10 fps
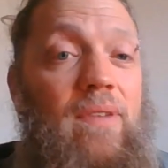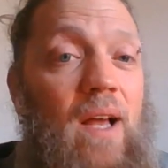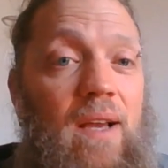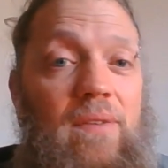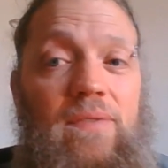
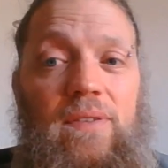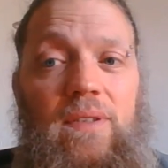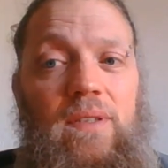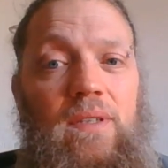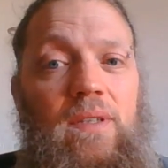life,
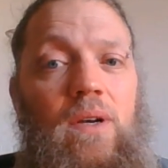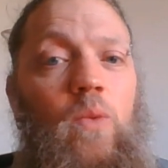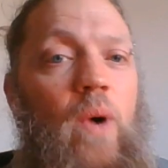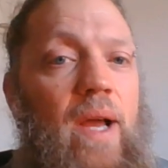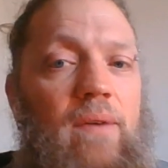a
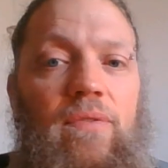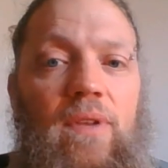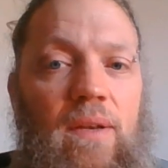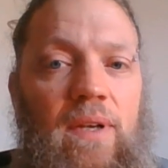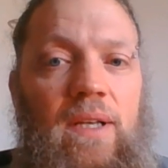way of
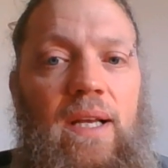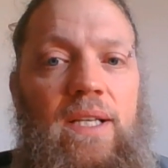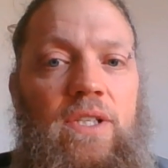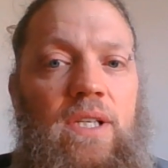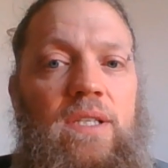living like
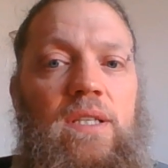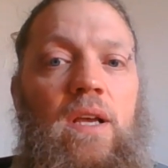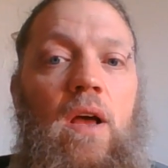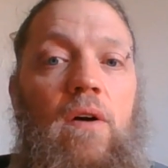Jesus.